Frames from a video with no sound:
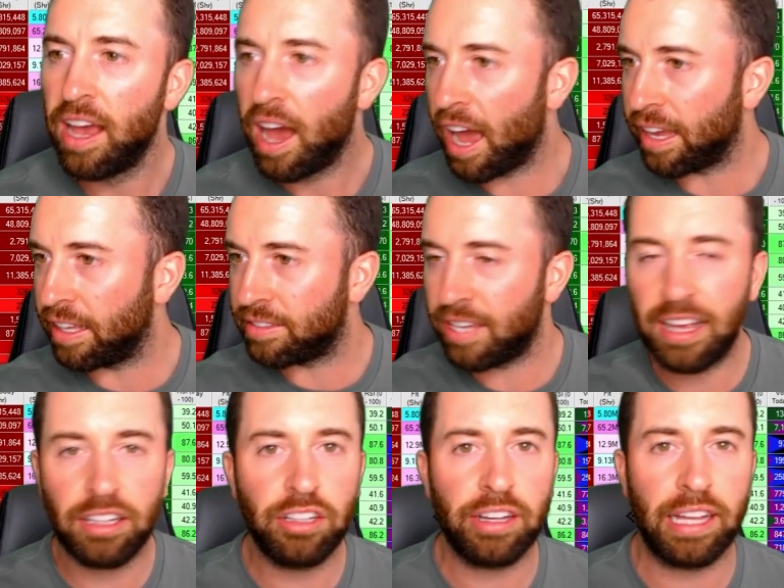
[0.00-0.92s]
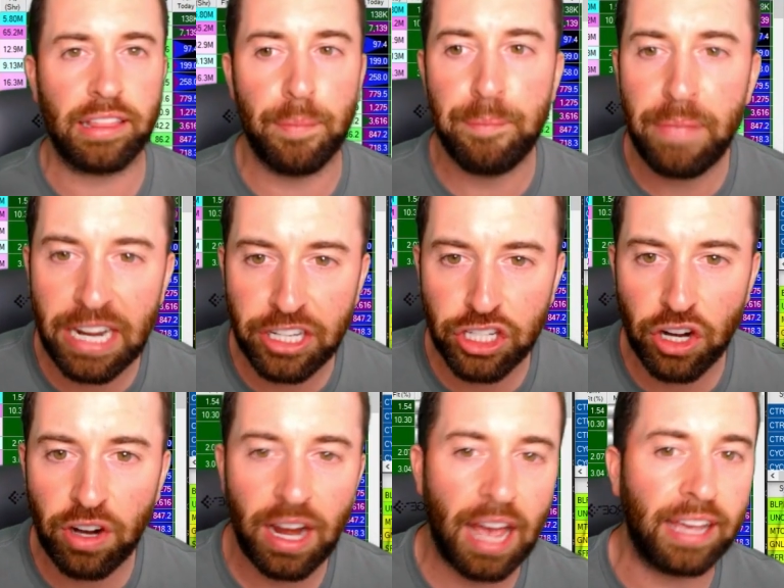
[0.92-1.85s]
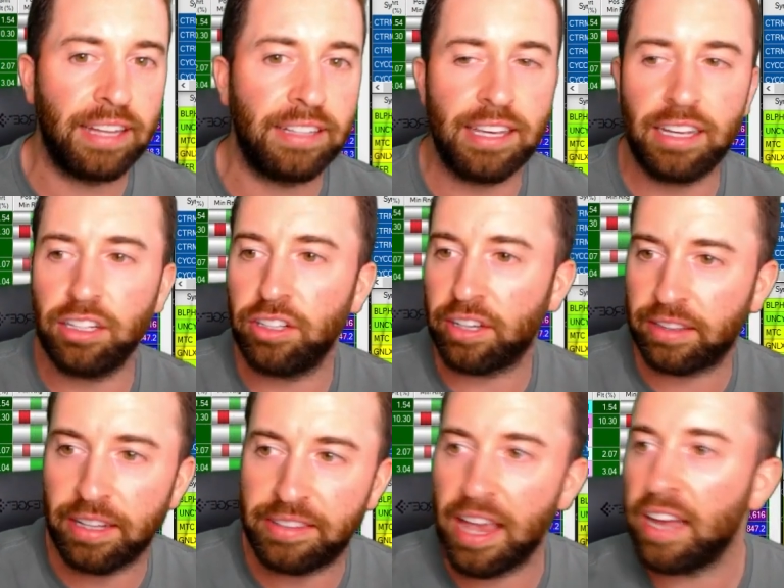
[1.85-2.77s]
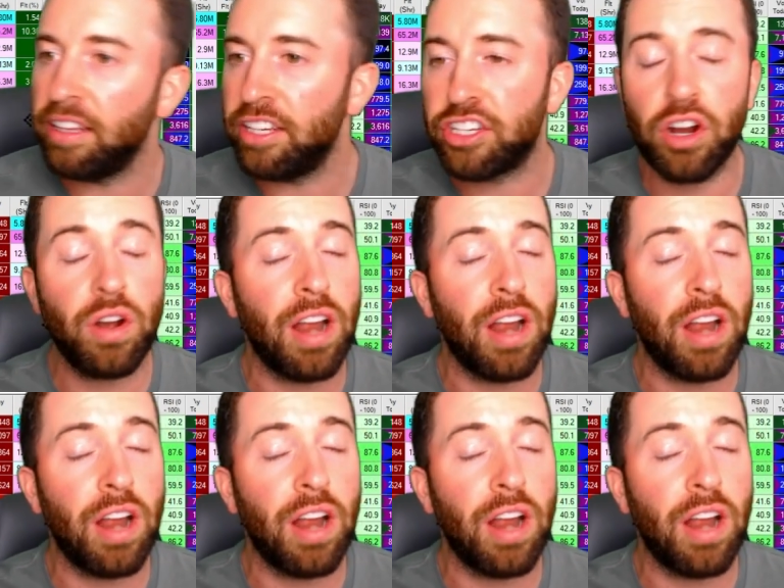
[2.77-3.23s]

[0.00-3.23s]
I can take a look at the minute chart. I can take a look at the daily chart.